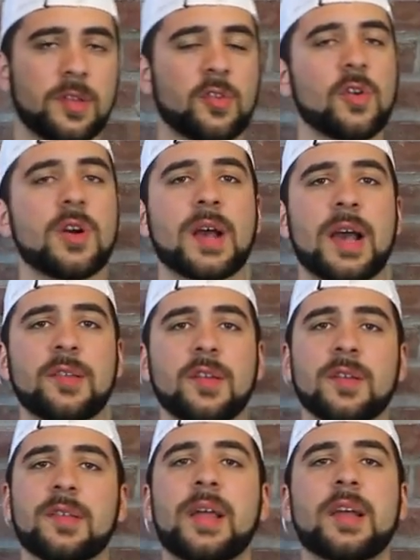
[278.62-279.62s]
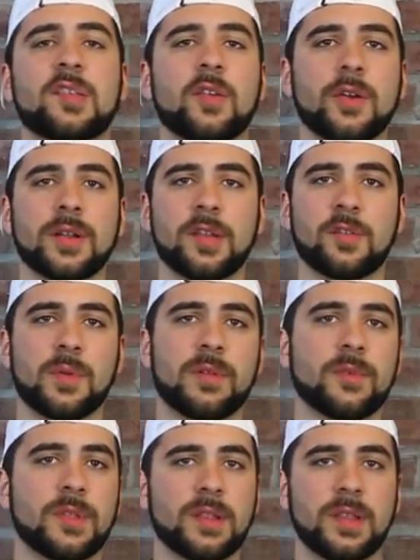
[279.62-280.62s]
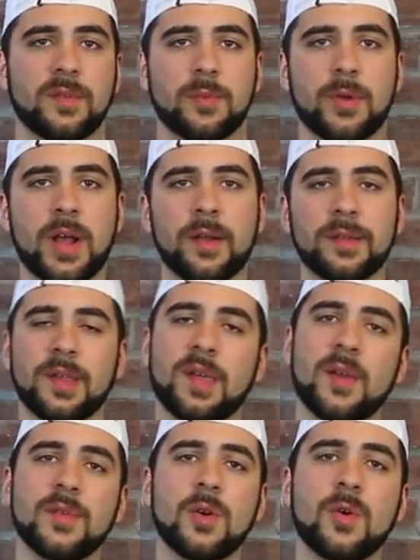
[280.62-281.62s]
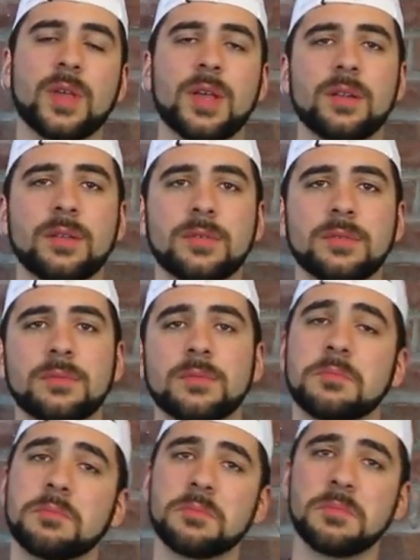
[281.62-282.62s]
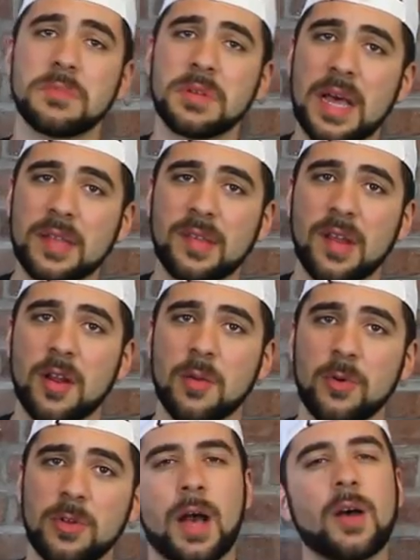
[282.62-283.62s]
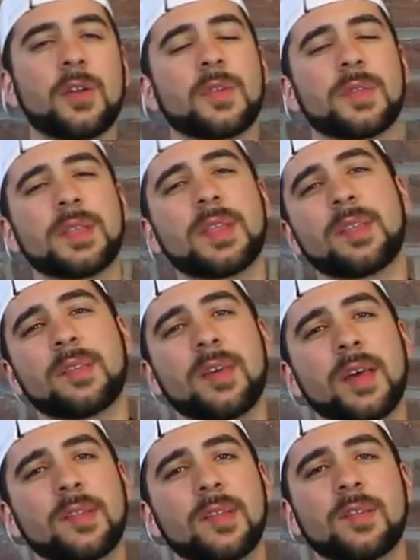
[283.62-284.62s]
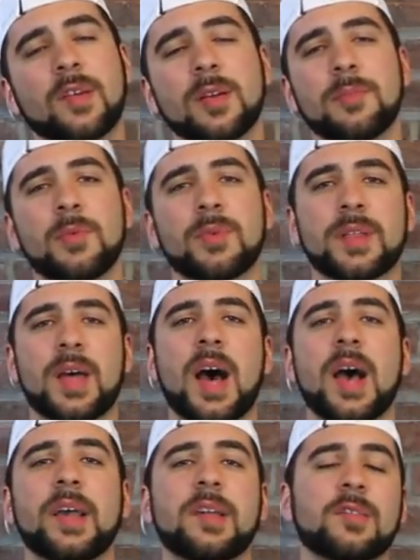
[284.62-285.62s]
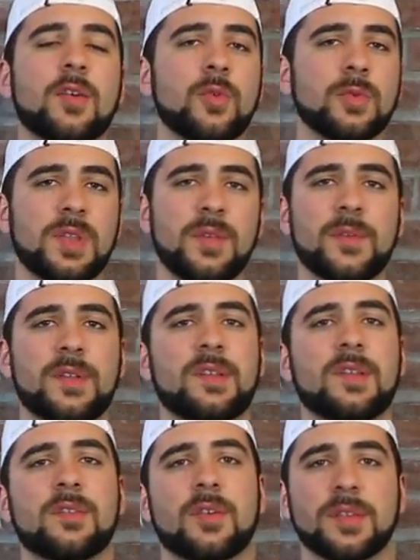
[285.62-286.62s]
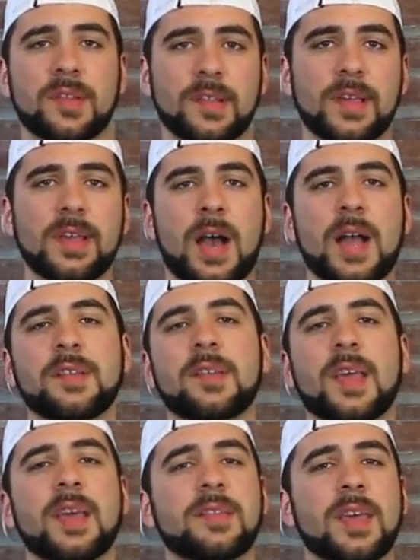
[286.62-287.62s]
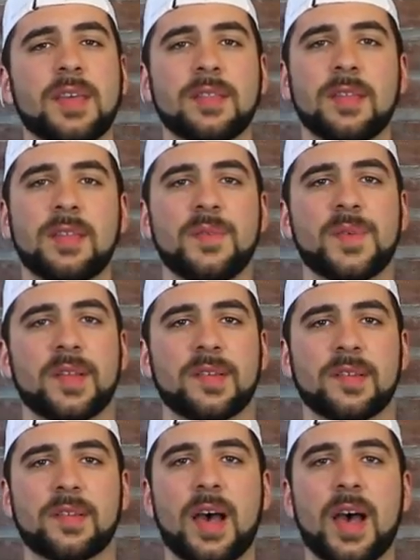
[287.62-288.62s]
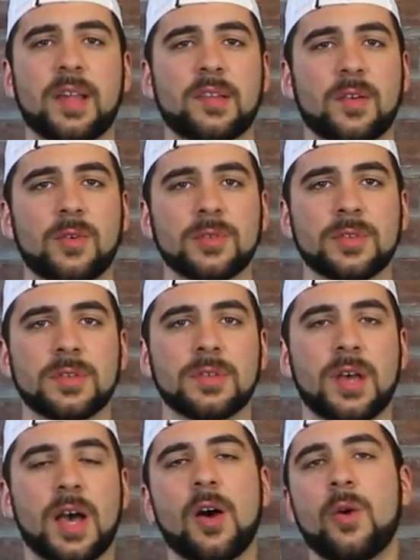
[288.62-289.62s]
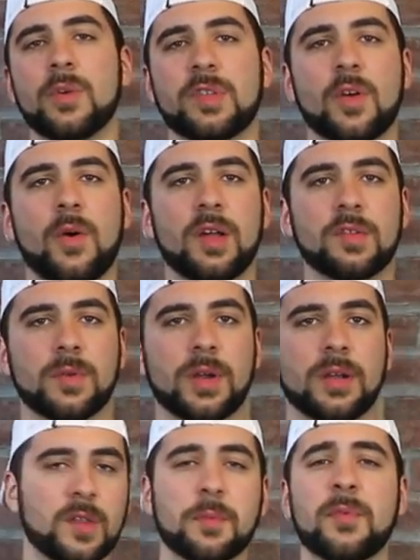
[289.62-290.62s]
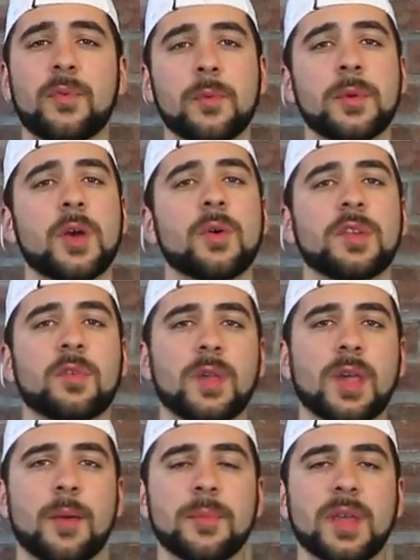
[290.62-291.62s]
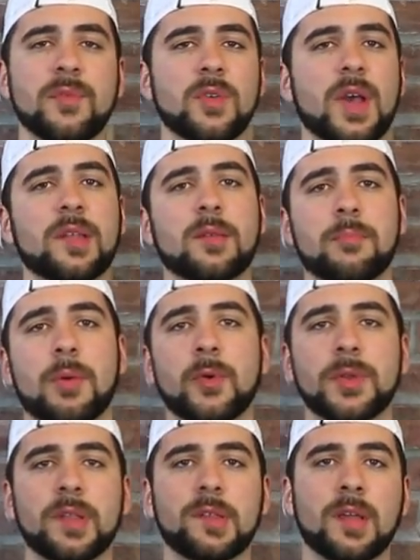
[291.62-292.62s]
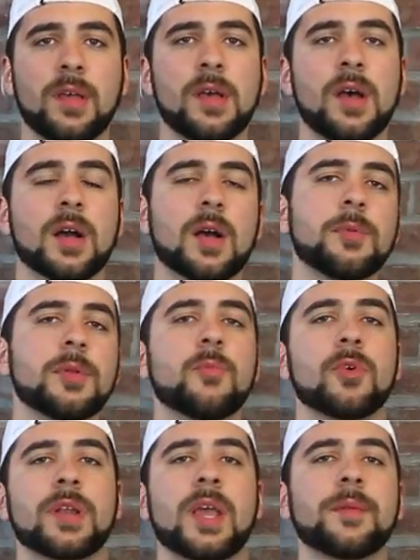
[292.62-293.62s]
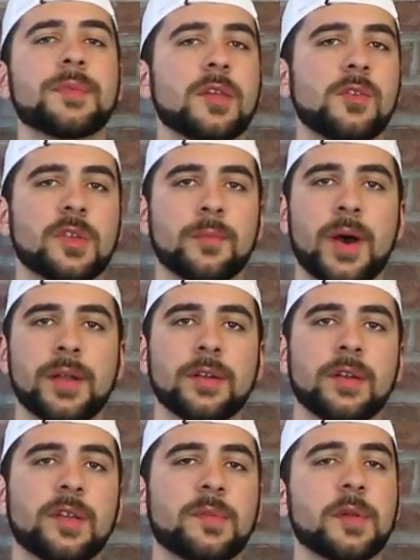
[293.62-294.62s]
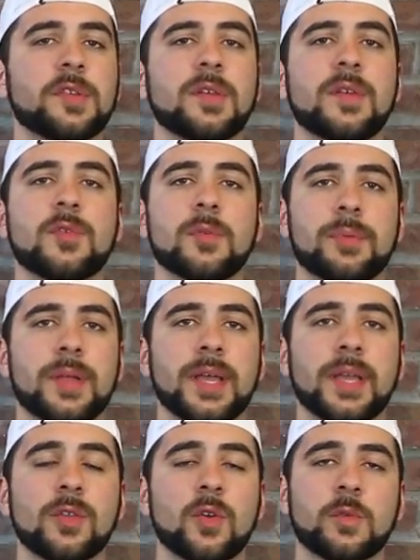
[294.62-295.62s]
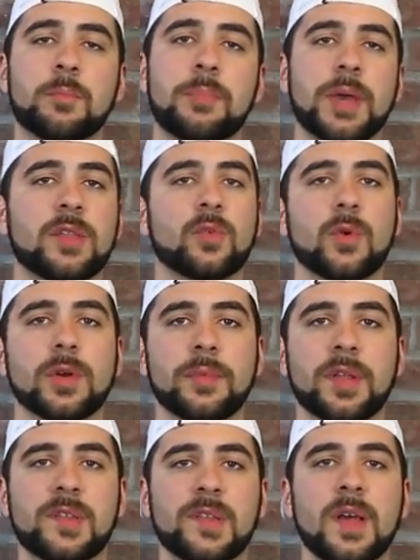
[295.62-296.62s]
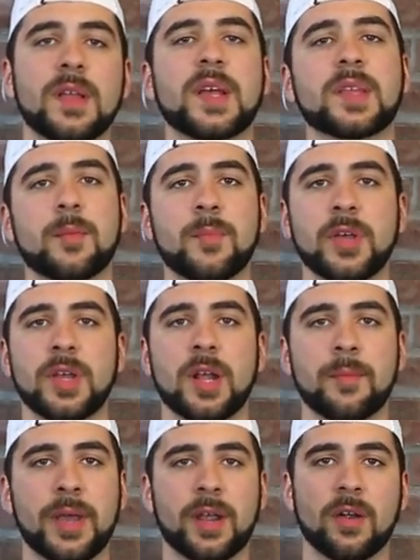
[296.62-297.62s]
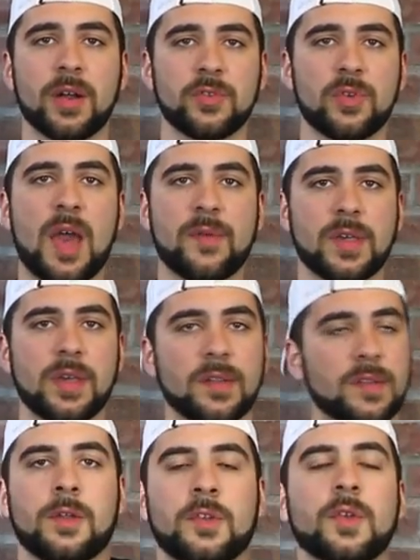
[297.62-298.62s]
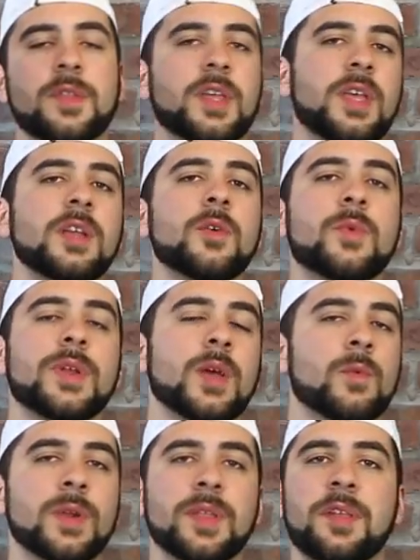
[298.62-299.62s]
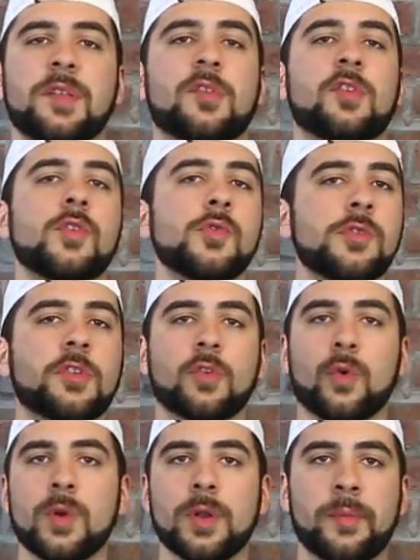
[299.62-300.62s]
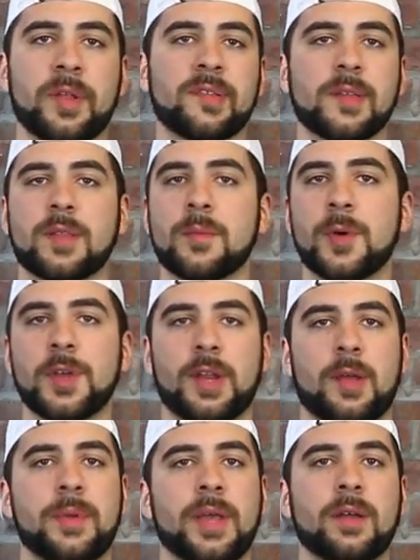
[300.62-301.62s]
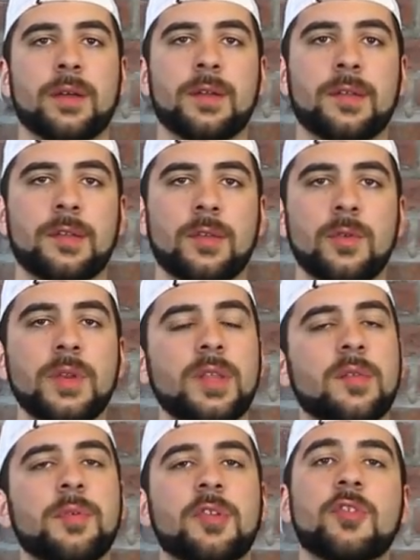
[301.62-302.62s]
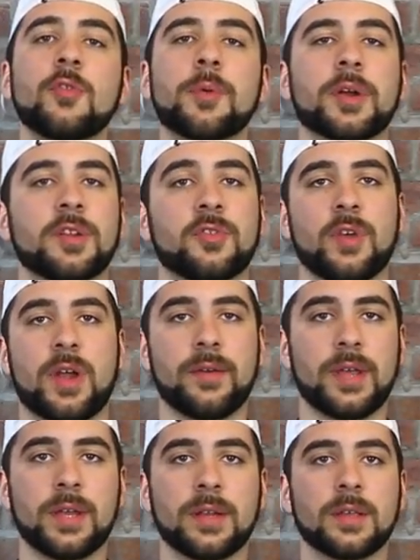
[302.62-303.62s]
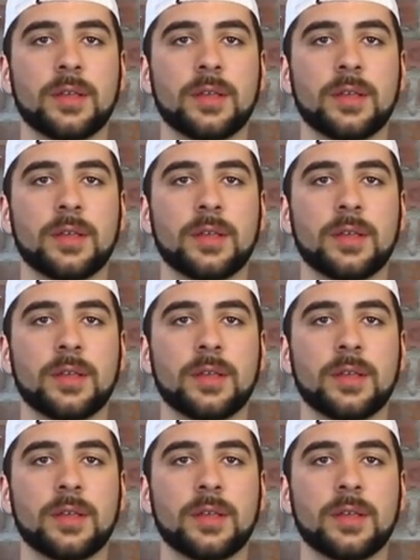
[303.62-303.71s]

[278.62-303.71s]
DeShone Kizer is not starting this week for the Cleveland Browns, and Kevin Hogan not terrible. I also think that the Texans are going to be one of the highest owned defenses on the slate. I just hate taking the defense that's the highest owned. I always go elsewhere. So before we go this week, I'm going to give you guys a bonus. A couple of more names that you should monitor, especially if you're playing in those big tournaments like the Millionaire Maker on DraftKings. So the key to winning one of these huge tournaments like the Millionaire Maker is you need to be super contrarian.